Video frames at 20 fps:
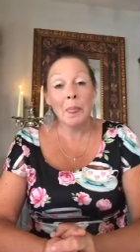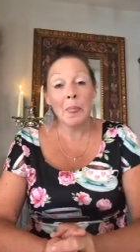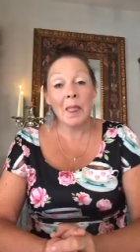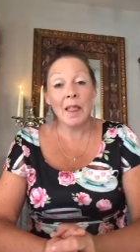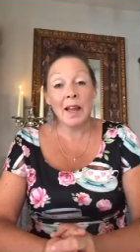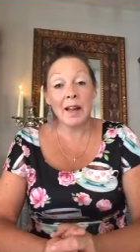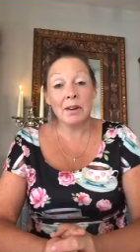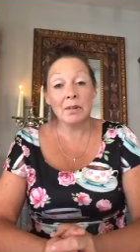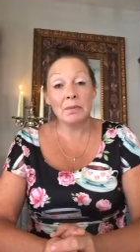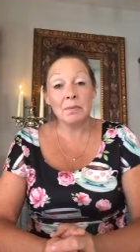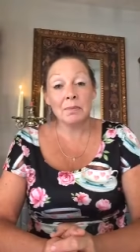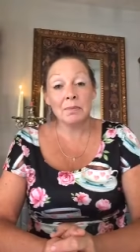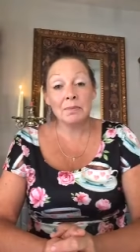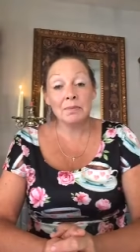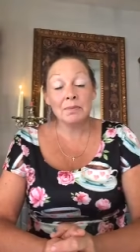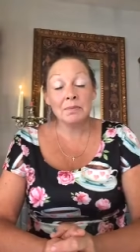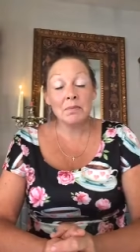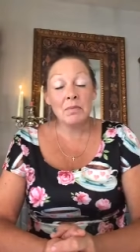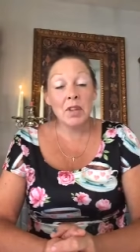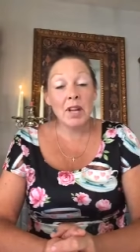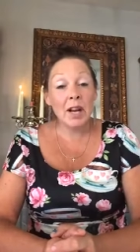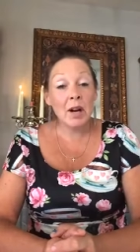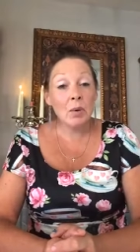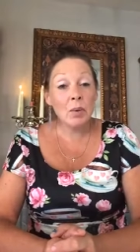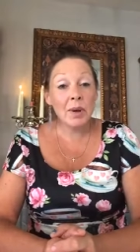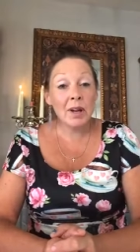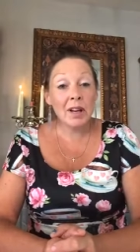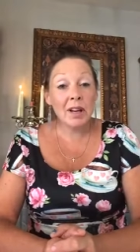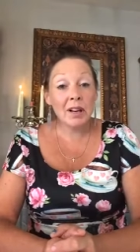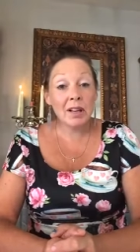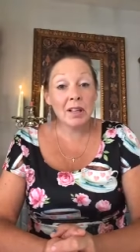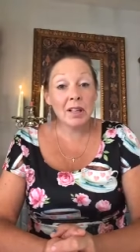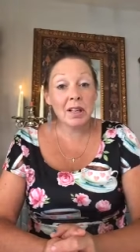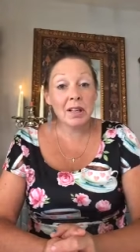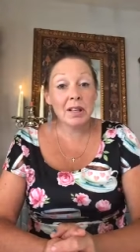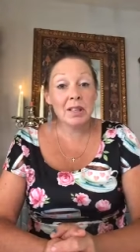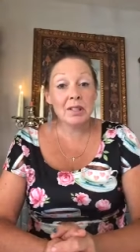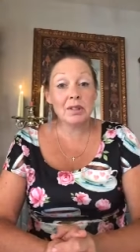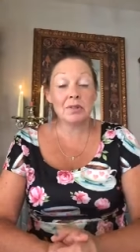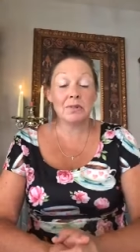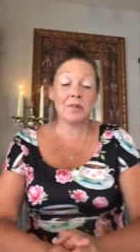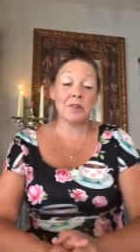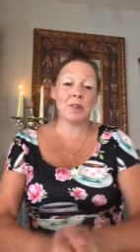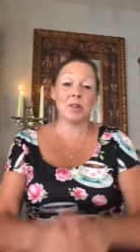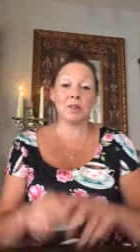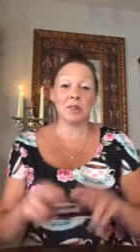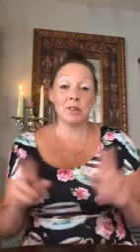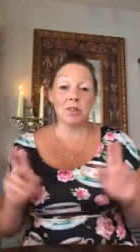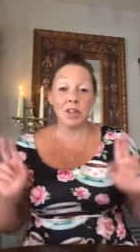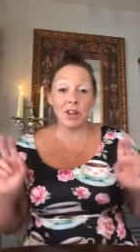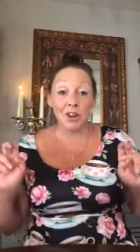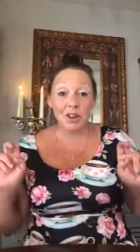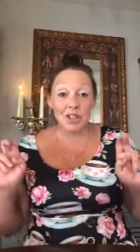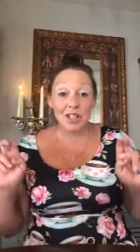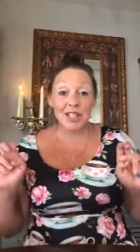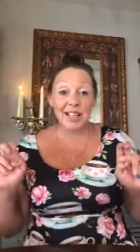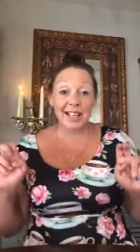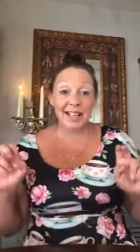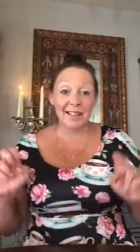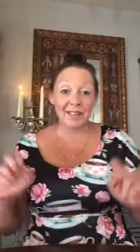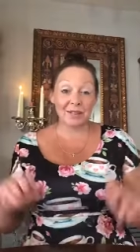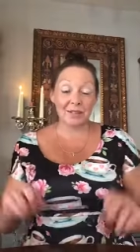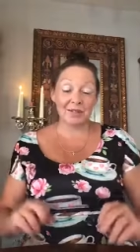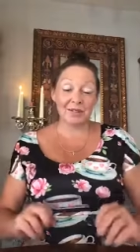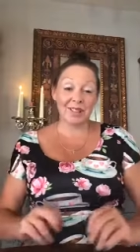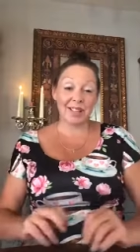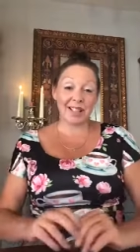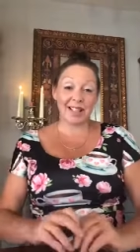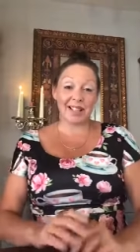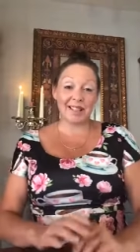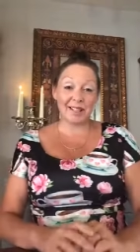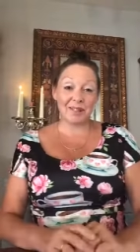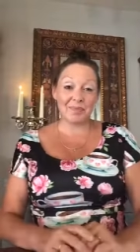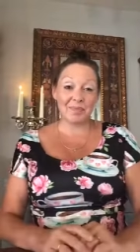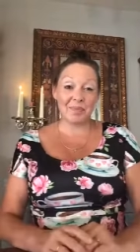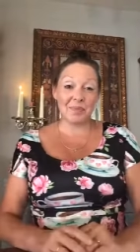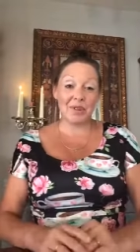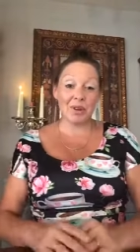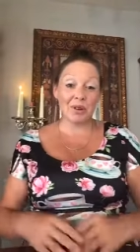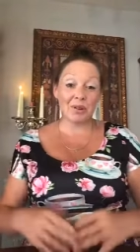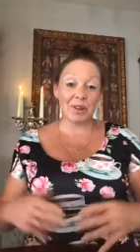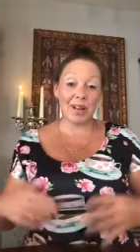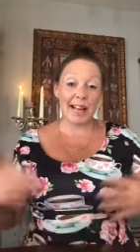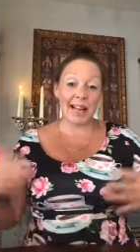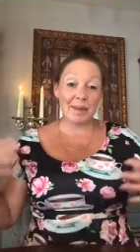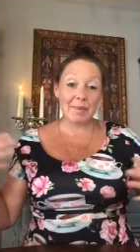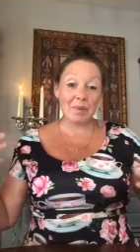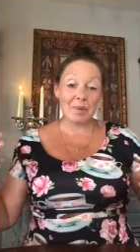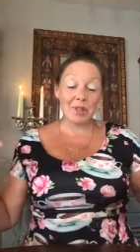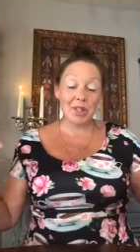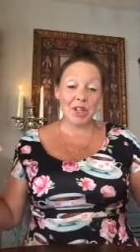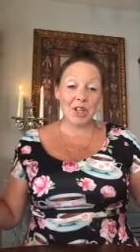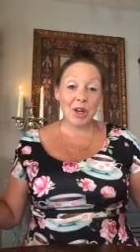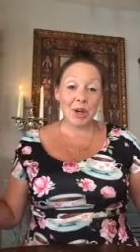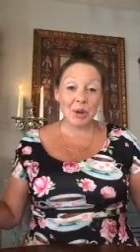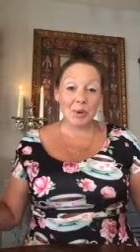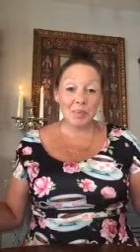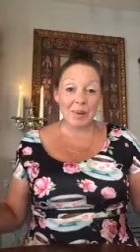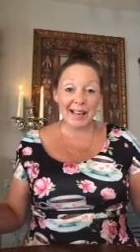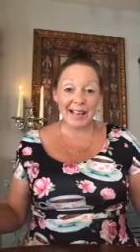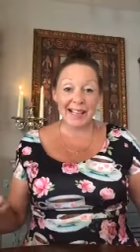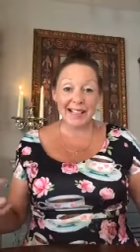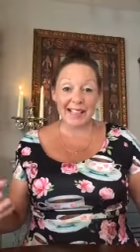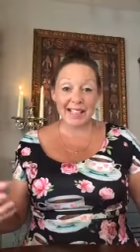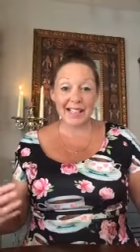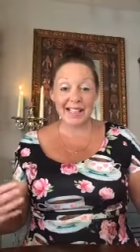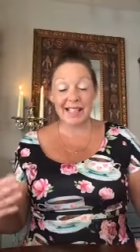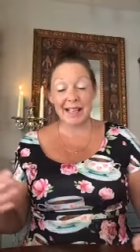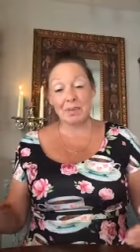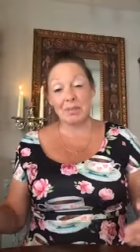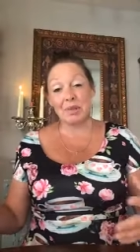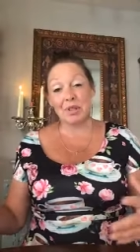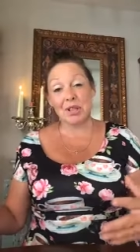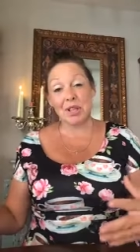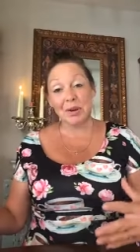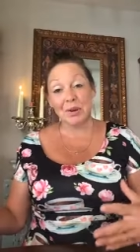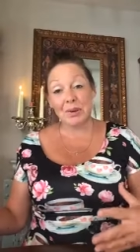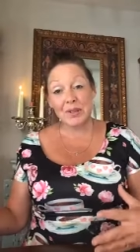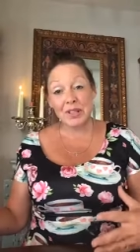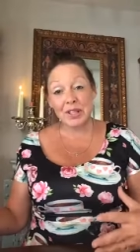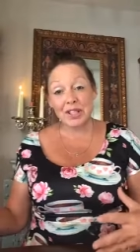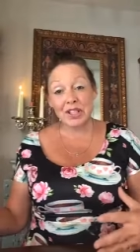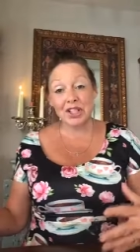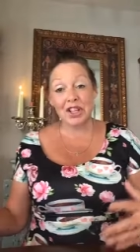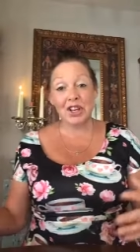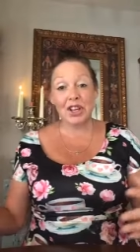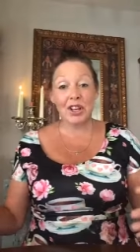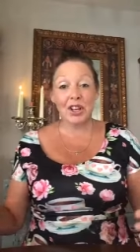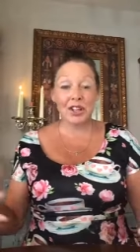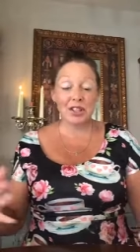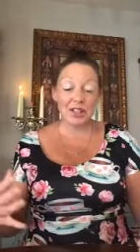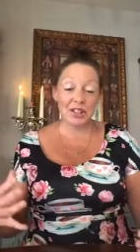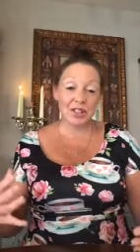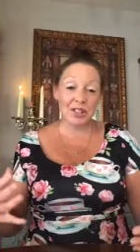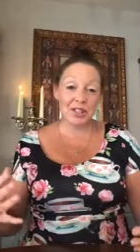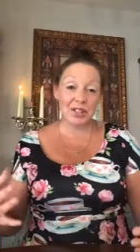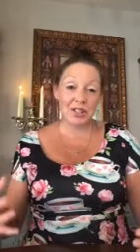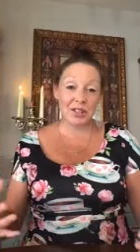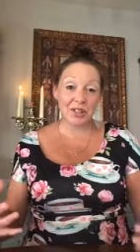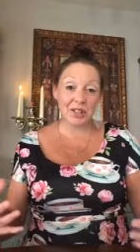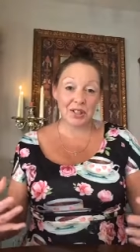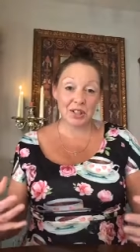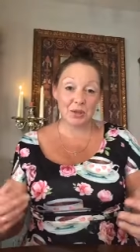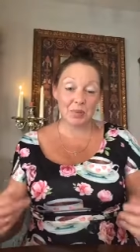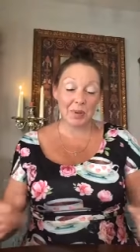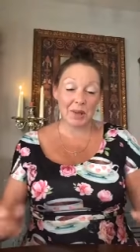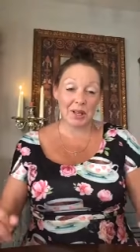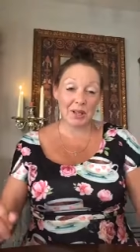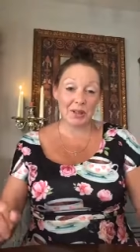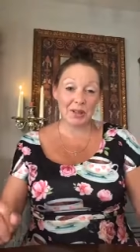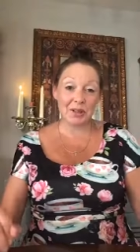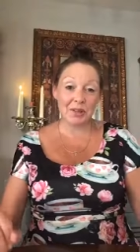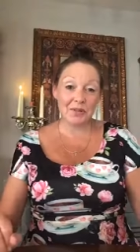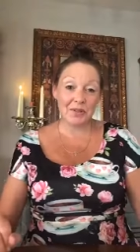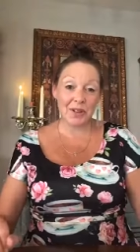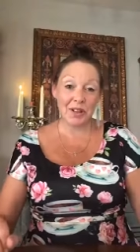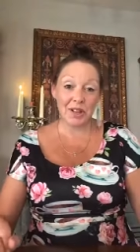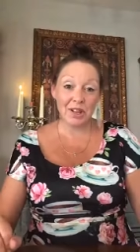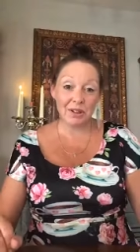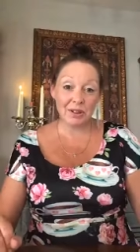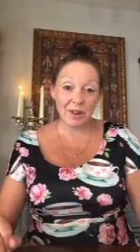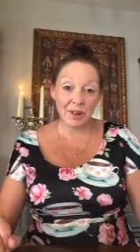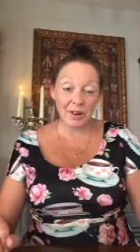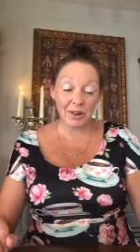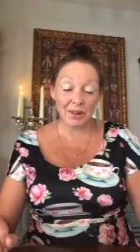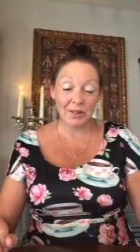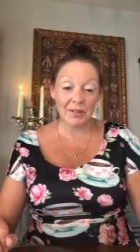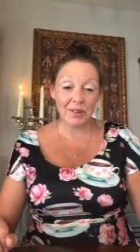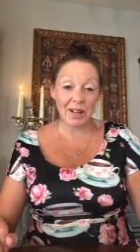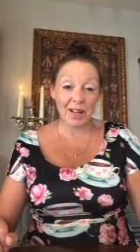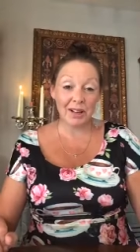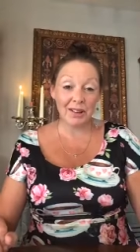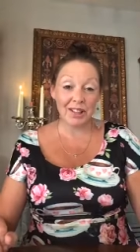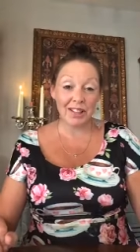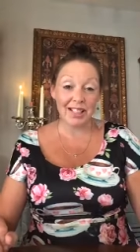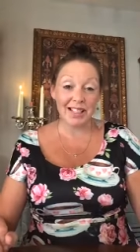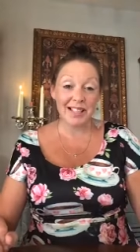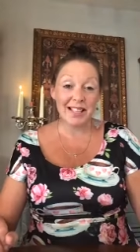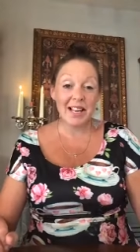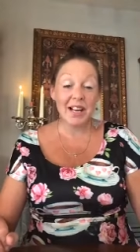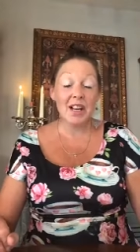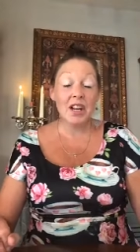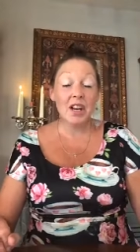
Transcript: Now, now we are kind of on lockdown, um, not able to go places, able to go into church and search because of the coronavirus.